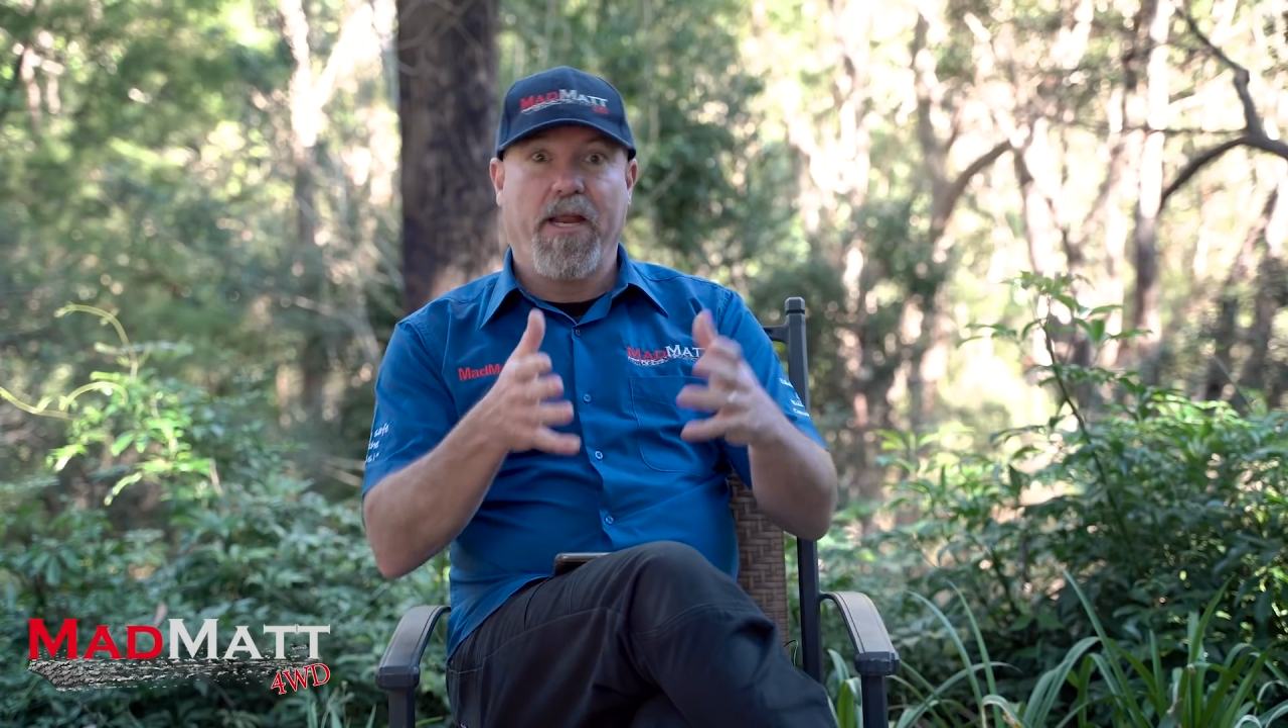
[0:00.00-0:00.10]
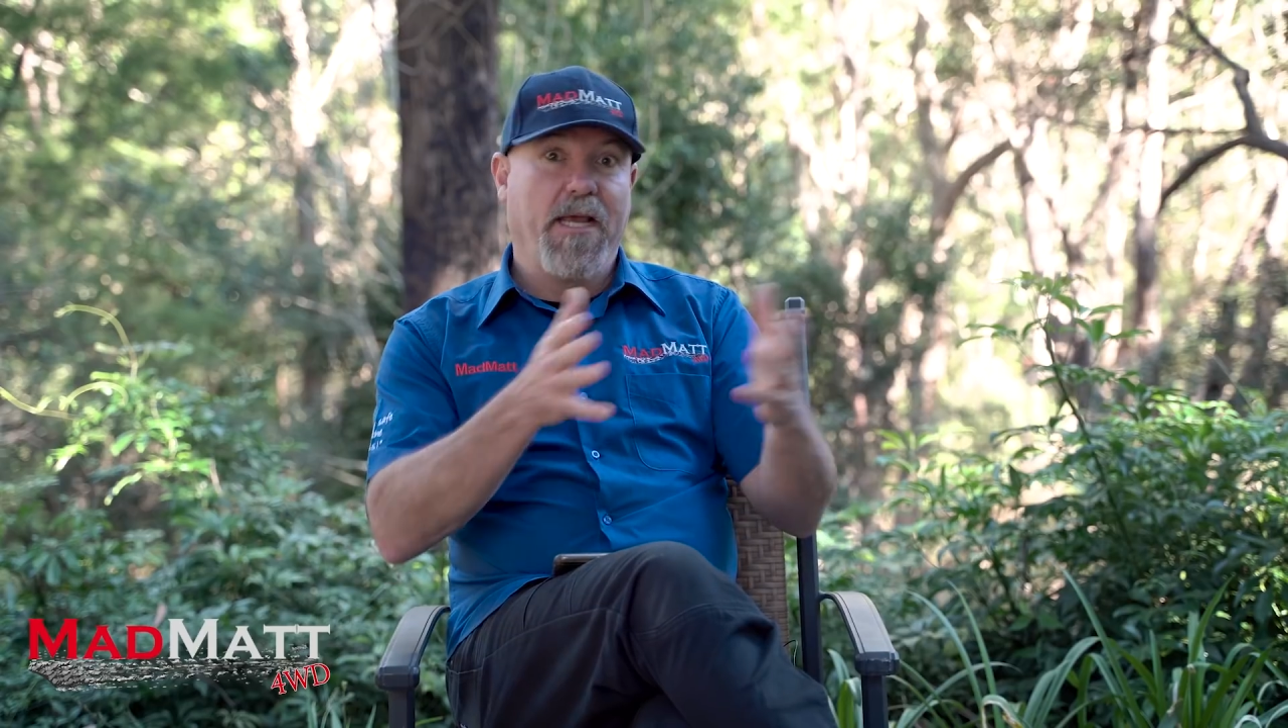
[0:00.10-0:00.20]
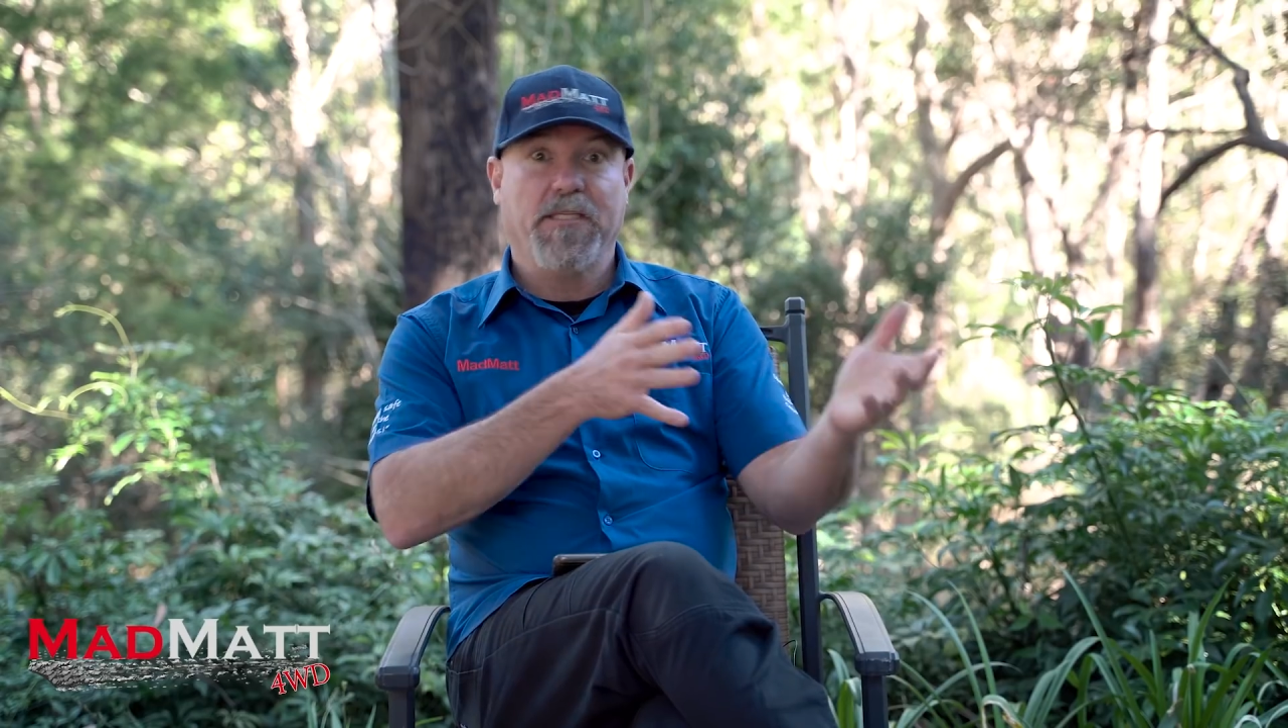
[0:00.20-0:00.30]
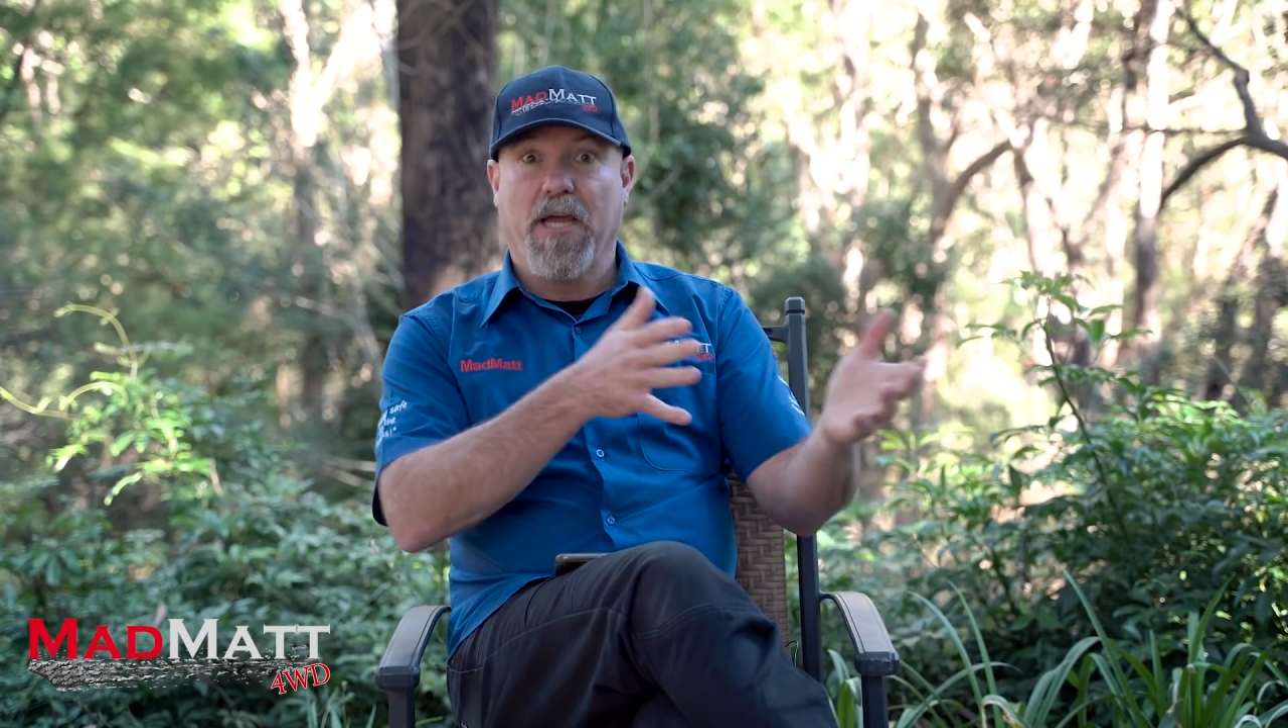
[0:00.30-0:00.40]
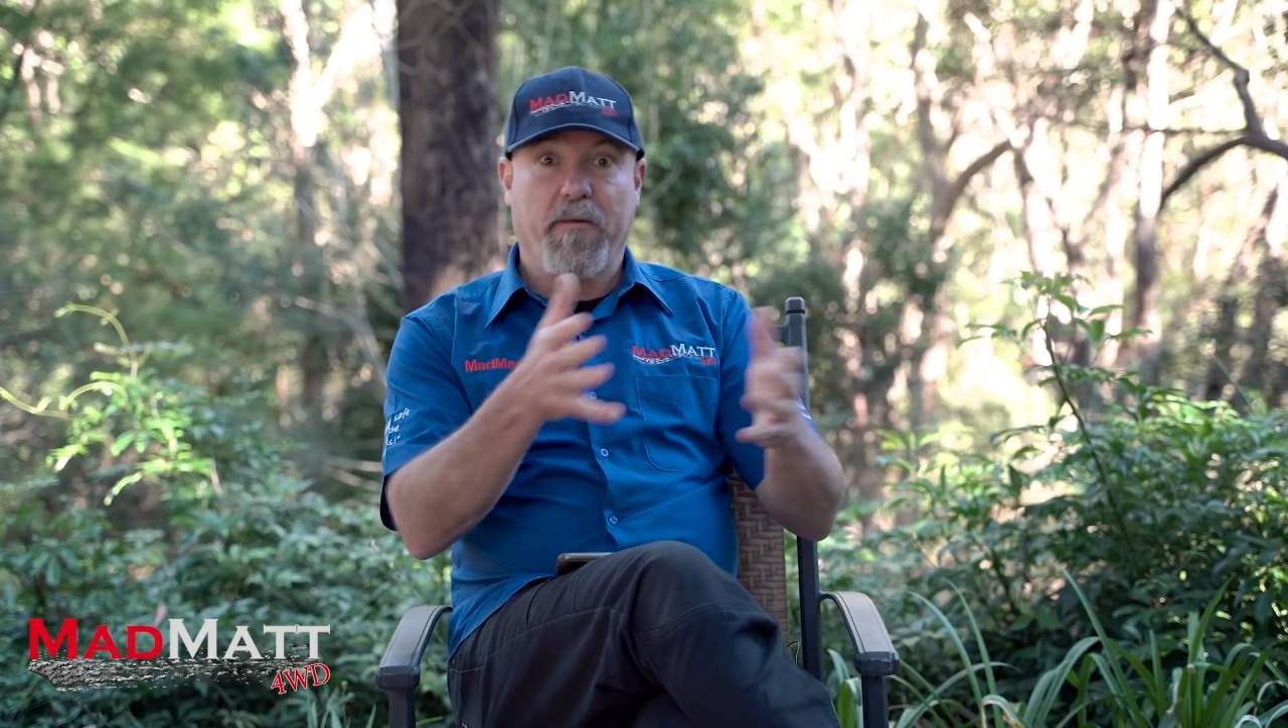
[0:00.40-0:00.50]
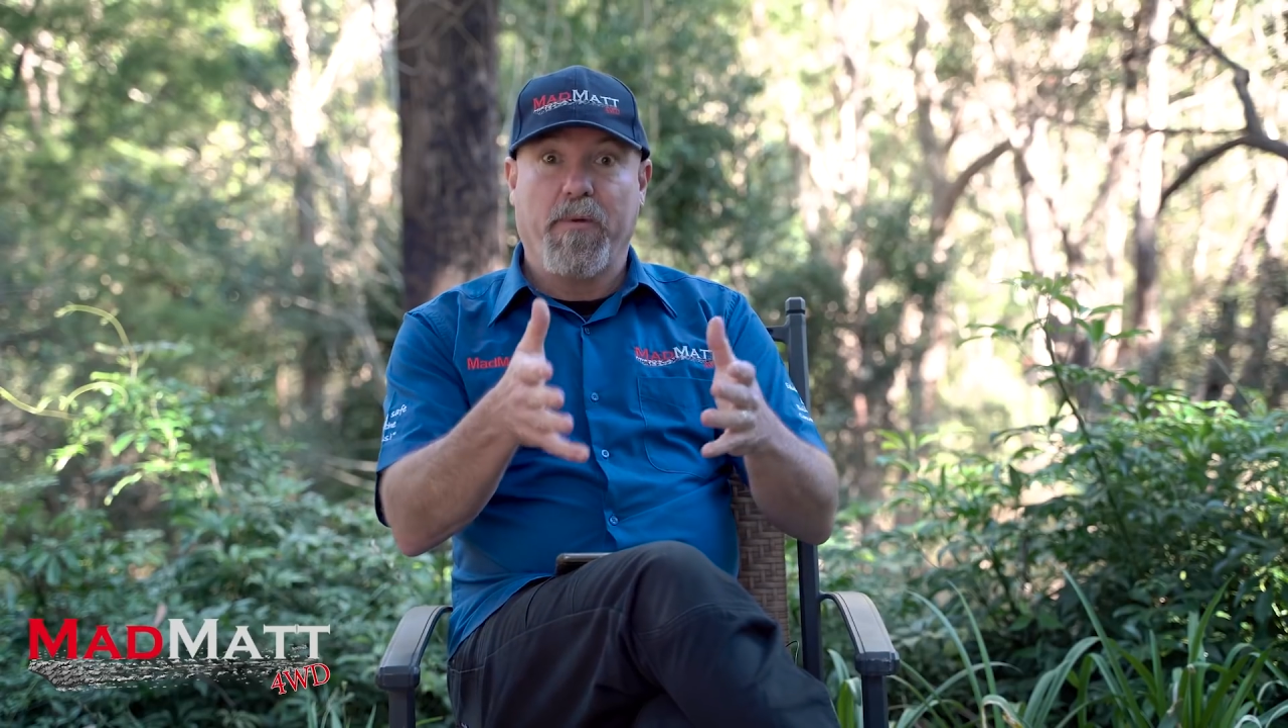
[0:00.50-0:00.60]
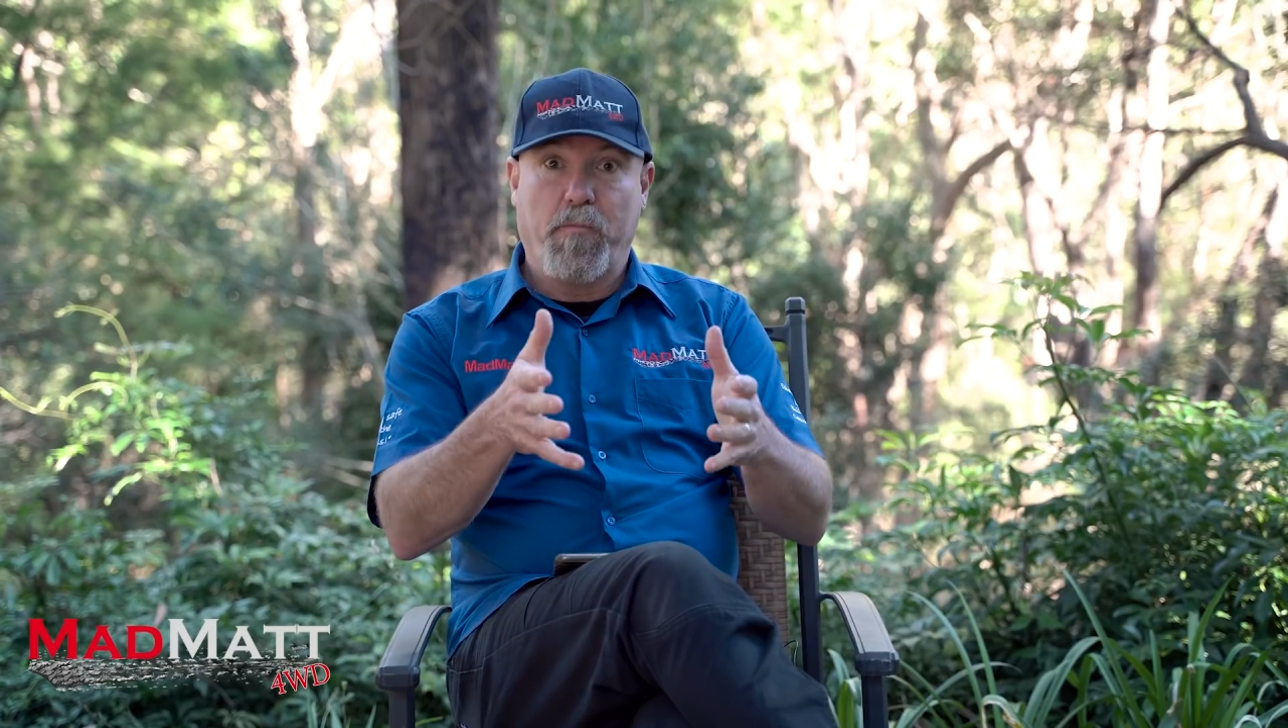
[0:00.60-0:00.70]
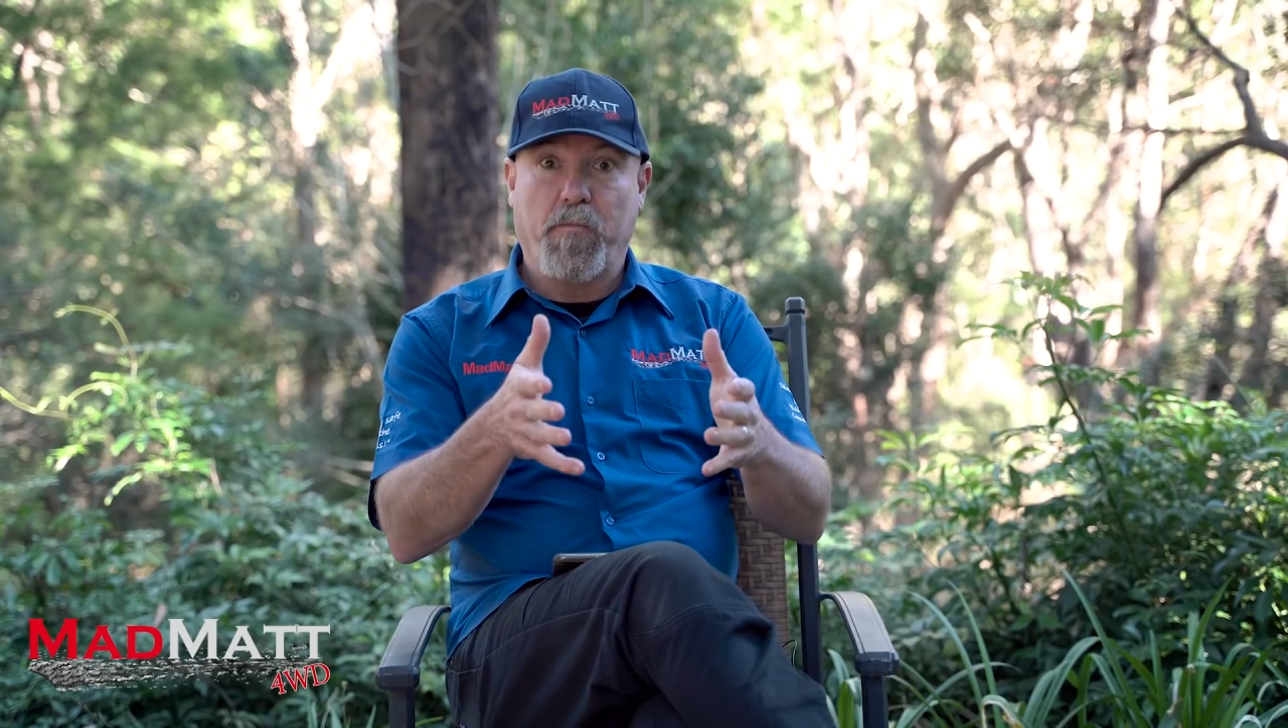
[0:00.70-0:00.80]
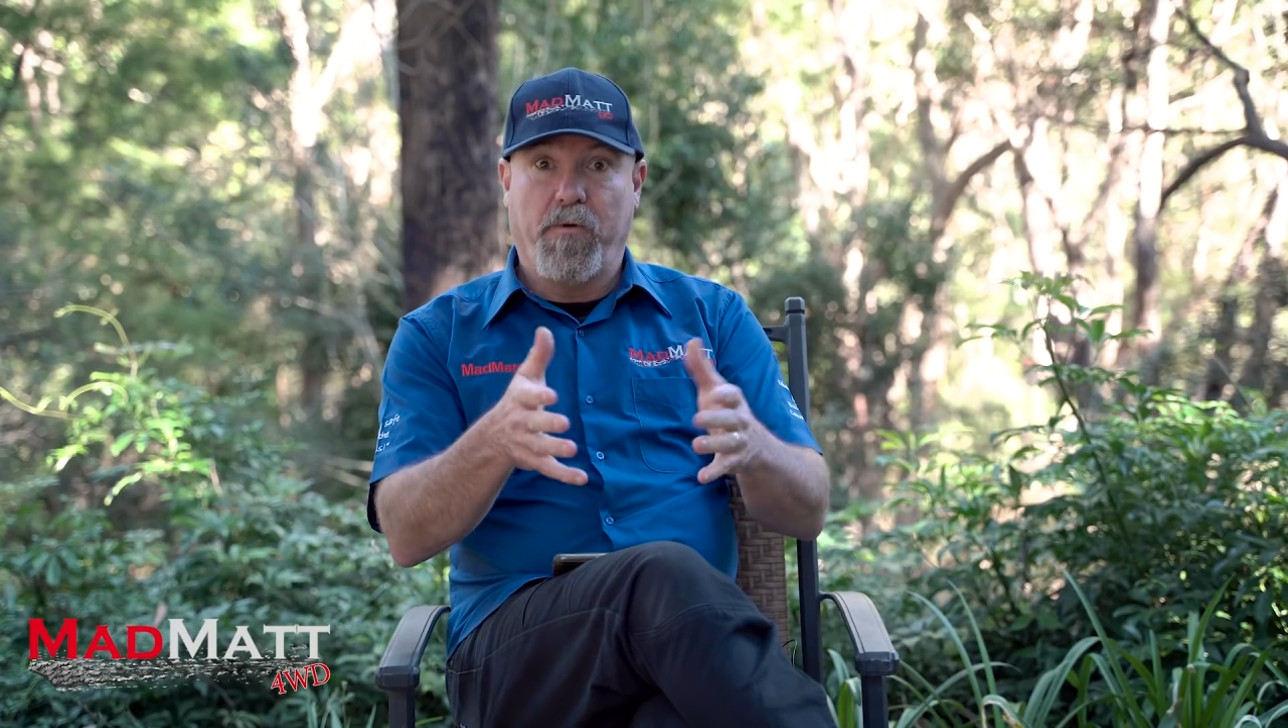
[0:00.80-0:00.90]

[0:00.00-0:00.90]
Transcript: He's going to be